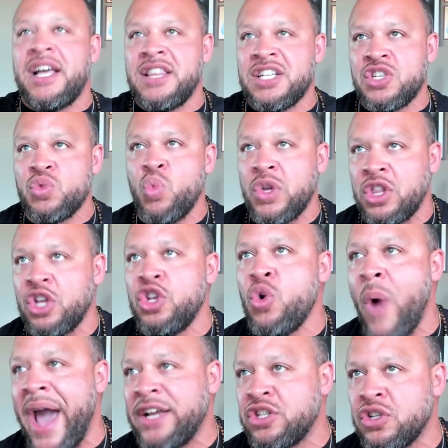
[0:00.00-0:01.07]
and this is what the New
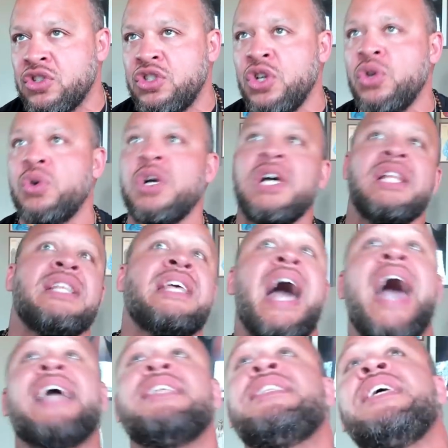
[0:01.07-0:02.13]
Agers do the
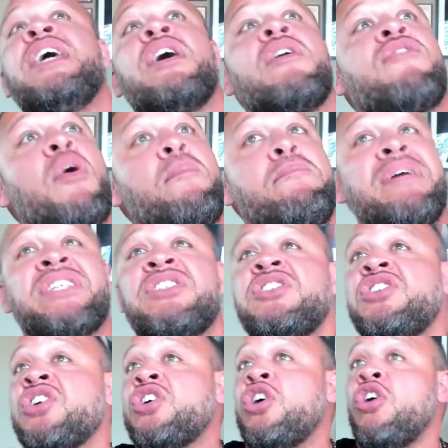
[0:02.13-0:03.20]
idea of a
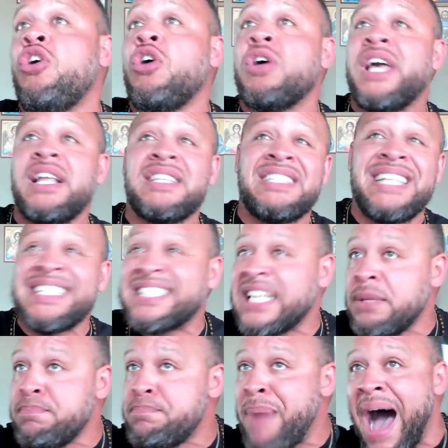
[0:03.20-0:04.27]
mystical,
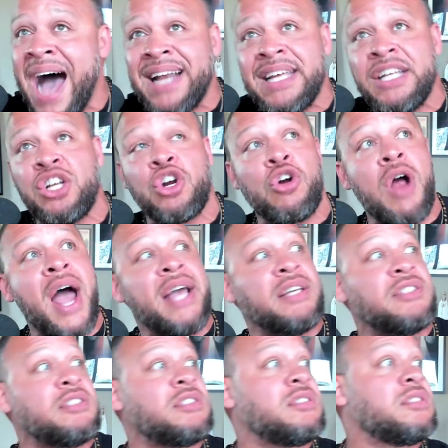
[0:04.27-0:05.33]
disembodied
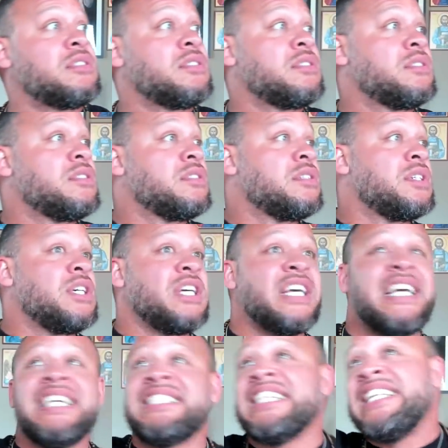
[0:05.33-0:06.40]
Christ.
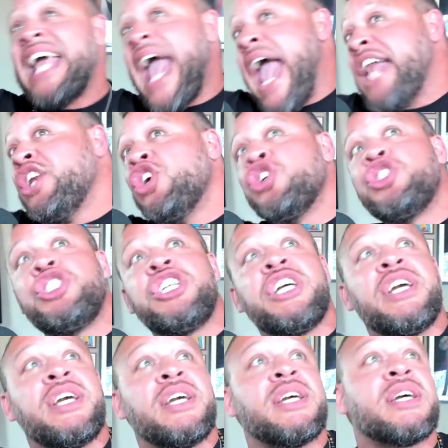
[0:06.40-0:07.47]
He's an
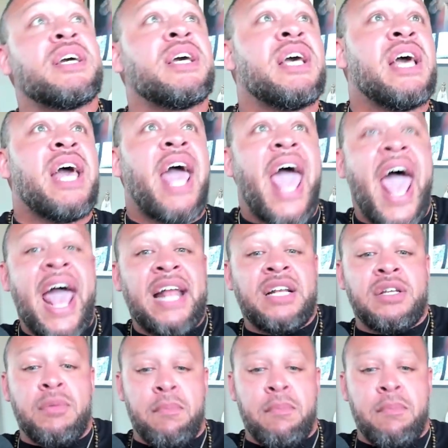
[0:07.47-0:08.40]
energy. And